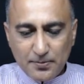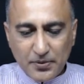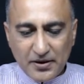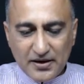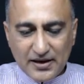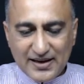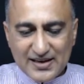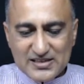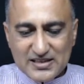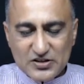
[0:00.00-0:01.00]
print i
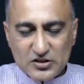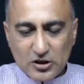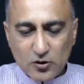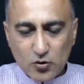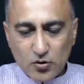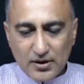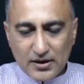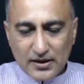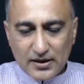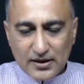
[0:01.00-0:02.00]
as 0.
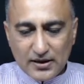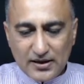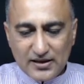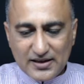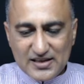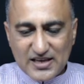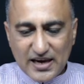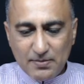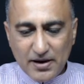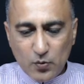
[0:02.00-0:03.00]
Increase
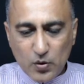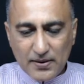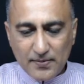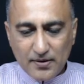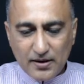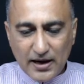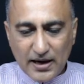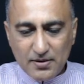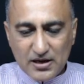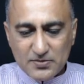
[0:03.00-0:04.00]
i by 1, i
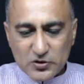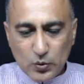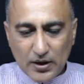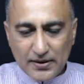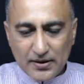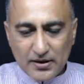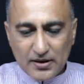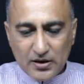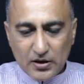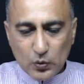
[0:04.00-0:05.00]
becomes 1.
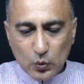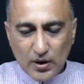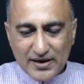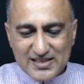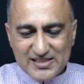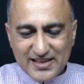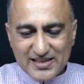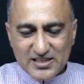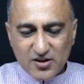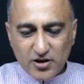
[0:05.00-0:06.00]
1 is less
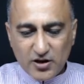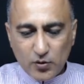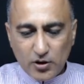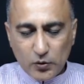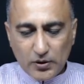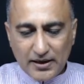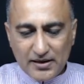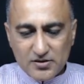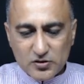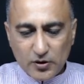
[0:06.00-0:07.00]
than or equal to
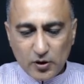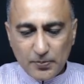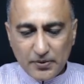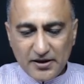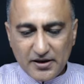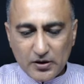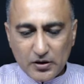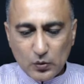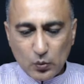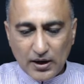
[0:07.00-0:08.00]
10, so it will print
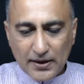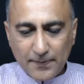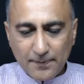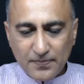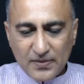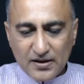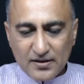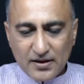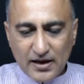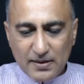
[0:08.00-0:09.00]
1.
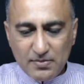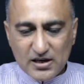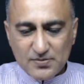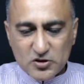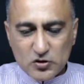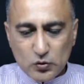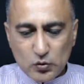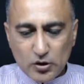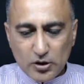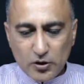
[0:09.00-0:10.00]
Then i becomes
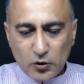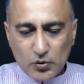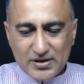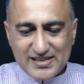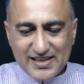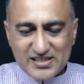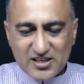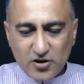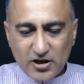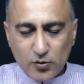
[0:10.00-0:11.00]
2. 2 is less than
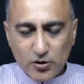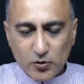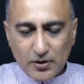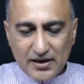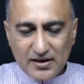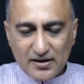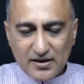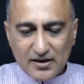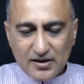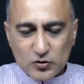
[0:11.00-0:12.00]
or equal to 10.
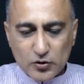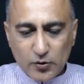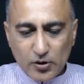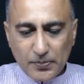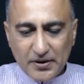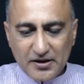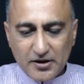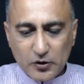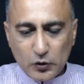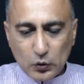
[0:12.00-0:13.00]
So it will
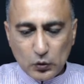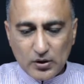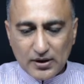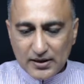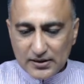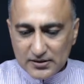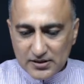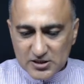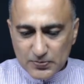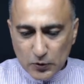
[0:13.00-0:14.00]
print 2.
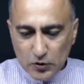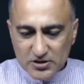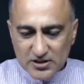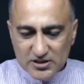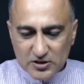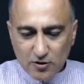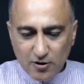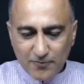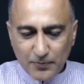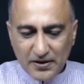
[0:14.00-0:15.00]
This process
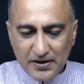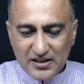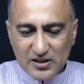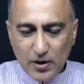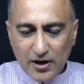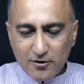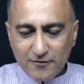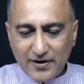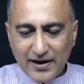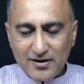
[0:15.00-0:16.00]
of printing the value
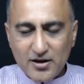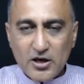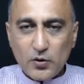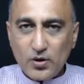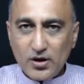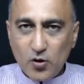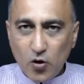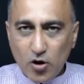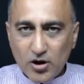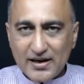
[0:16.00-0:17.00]
of i will go
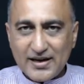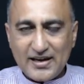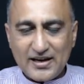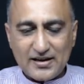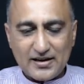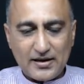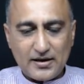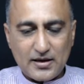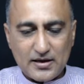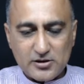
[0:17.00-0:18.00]
on again and
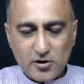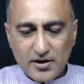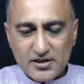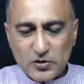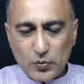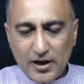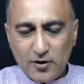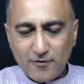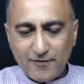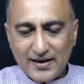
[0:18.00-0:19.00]
again as long as the
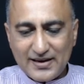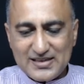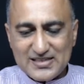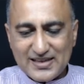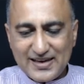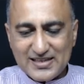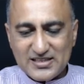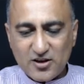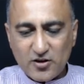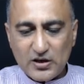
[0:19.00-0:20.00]
value of i is less
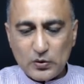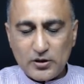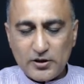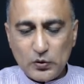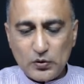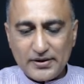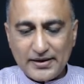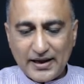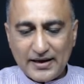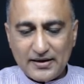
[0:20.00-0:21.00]
than or equal to
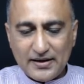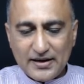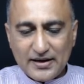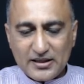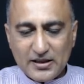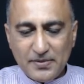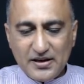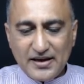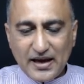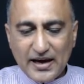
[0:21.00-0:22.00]
10. The
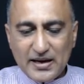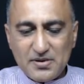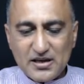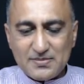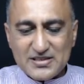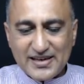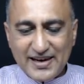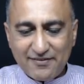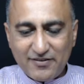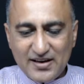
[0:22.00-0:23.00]
minute i becomes
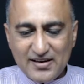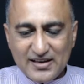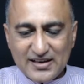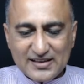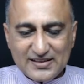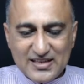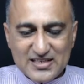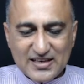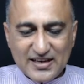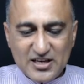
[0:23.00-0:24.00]
11, this
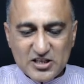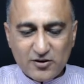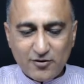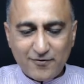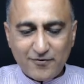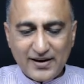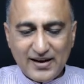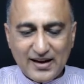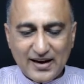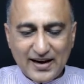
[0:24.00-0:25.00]
condition will fail
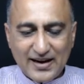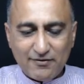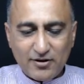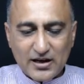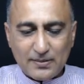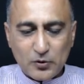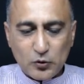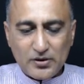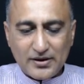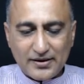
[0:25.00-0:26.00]
and I will come
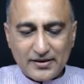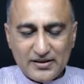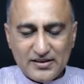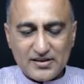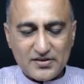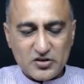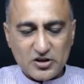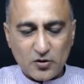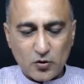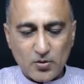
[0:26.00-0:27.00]
to return
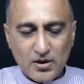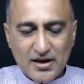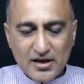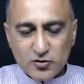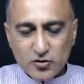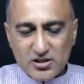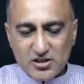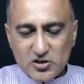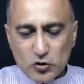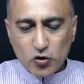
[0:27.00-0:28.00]
0. So this
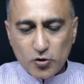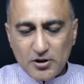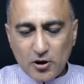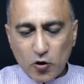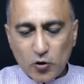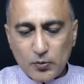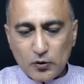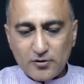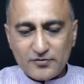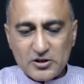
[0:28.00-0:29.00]
is to be the output
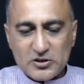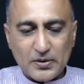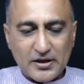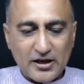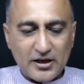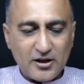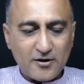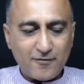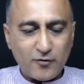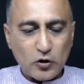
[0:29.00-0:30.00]
of this particular
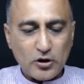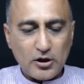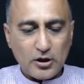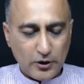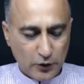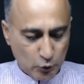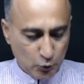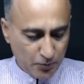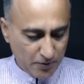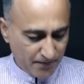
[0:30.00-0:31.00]
for
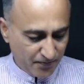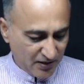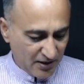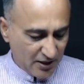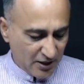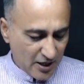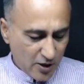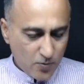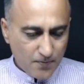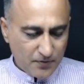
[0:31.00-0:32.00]
loop.
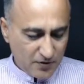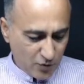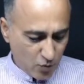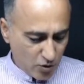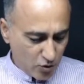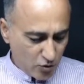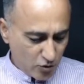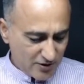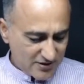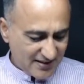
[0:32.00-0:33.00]
Now, if you want to know
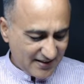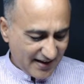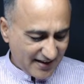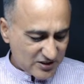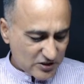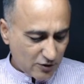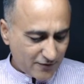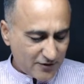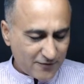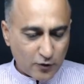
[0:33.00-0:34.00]
the syntax
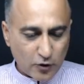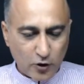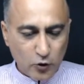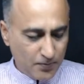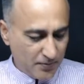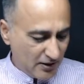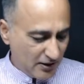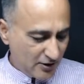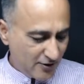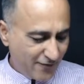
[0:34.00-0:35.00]
of the for loop,
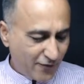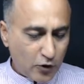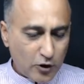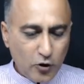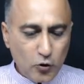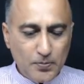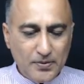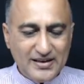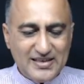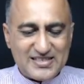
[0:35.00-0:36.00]
the for loop
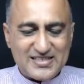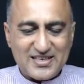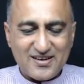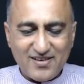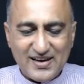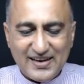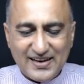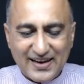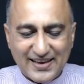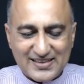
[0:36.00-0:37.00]
is generally
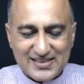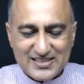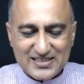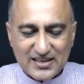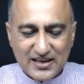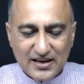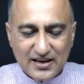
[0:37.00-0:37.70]
like this